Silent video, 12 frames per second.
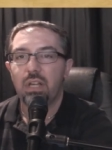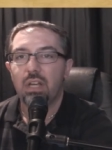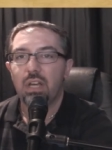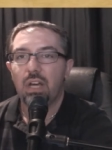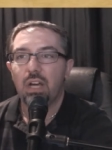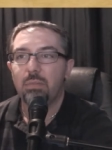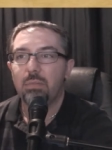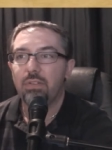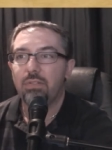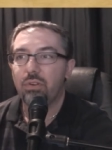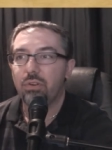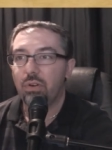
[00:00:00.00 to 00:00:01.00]
Um,
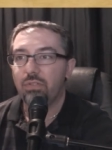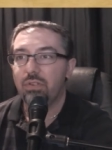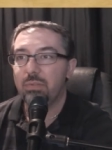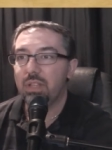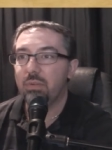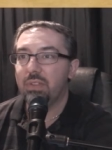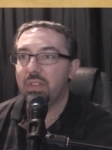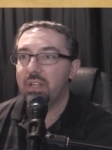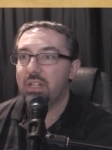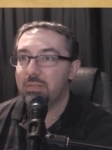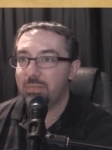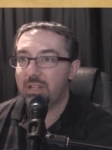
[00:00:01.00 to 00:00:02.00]
if you're not familiar with
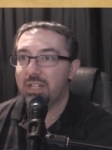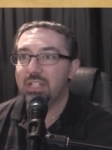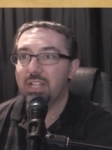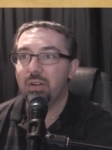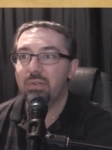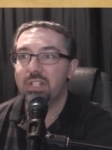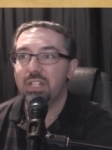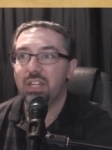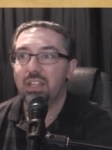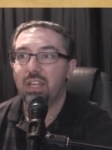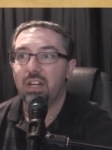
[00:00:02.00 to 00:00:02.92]
these, please go and check that.